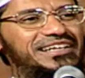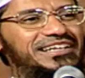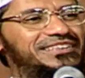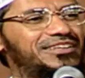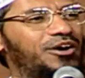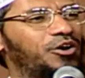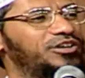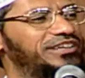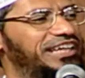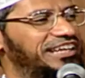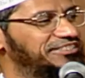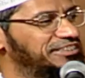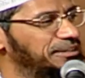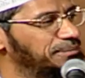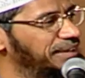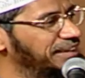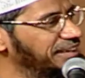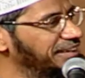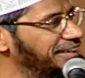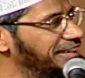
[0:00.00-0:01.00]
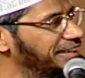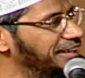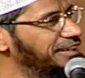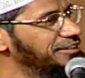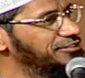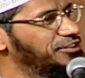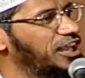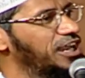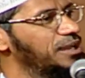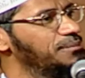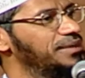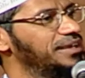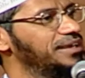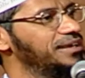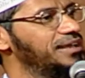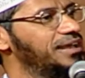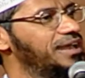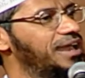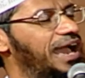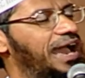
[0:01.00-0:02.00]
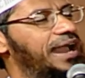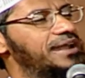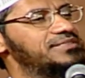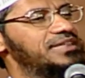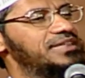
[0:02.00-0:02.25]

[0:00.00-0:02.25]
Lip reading: in the Old Testament, Solomon had